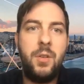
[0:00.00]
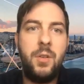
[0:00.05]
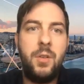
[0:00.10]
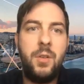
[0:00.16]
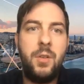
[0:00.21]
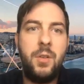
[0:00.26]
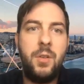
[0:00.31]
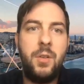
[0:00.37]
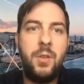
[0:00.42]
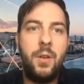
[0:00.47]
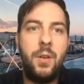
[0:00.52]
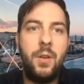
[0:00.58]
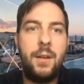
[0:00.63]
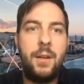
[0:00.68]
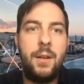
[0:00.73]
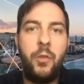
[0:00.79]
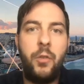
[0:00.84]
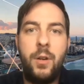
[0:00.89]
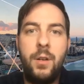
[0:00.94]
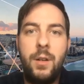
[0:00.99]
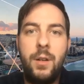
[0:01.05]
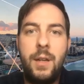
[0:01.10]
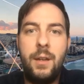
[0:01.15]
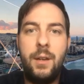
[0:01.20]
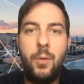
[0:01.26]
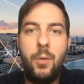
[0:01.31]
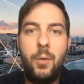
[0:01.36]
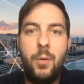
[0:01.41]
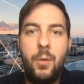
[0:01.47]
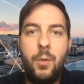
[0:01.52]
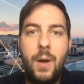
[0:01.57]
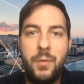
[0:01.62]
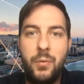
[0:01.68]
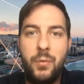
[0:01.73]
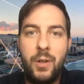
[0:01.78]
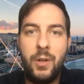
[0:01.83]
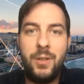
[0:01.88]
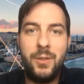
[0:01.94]
and it's certainly quite
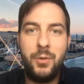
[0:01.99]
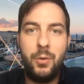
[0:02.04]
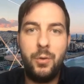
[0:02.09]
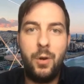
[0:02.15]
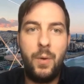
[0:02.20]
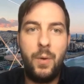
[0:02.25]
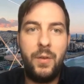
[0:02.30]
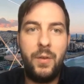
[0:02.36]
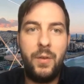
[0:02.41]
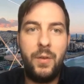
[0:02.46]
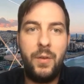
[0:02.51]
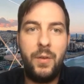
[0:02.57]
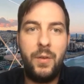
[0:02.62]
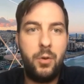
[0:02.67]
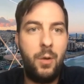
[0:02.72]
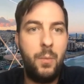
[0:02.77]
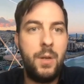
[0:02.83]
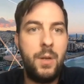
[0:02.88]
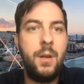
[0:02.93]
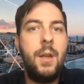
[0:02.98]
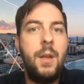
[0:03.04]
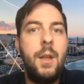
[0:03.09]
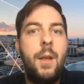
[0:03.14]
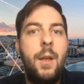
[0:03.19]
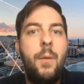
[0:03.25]
difficult to always determine